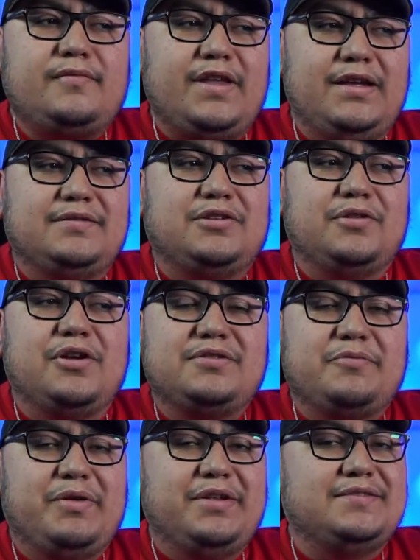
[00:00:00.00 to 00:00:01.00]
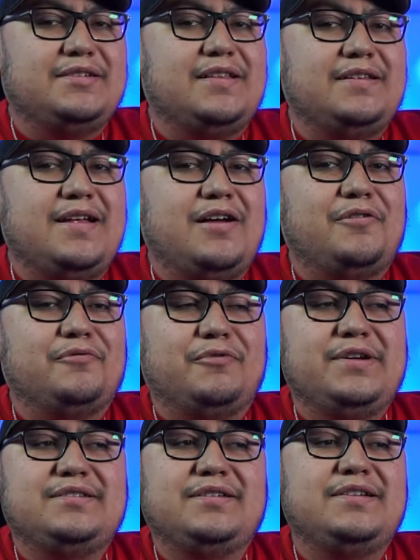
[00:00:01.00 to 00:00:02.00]
So those have been selling out
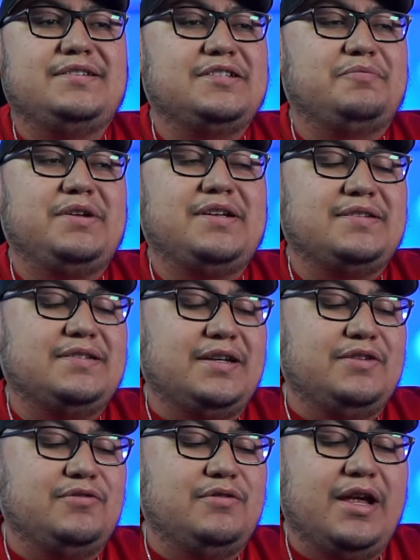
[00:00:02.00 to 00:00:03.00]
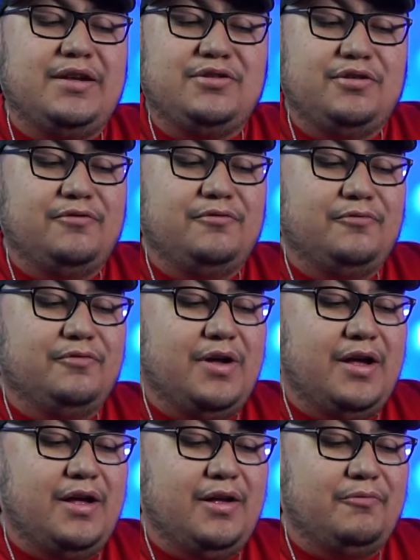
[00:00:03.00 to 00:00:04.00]
recently just because they do
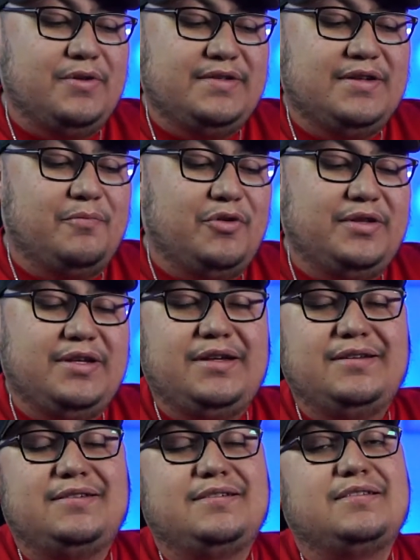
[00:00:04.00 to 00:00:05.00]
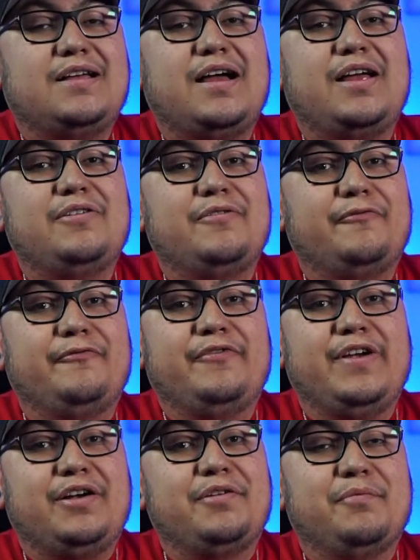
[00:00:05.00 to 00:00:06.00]
resemble the Yeezy Slide
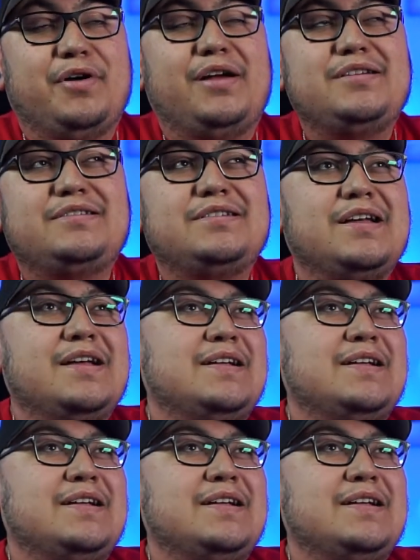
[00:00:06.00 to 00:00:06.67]
very much.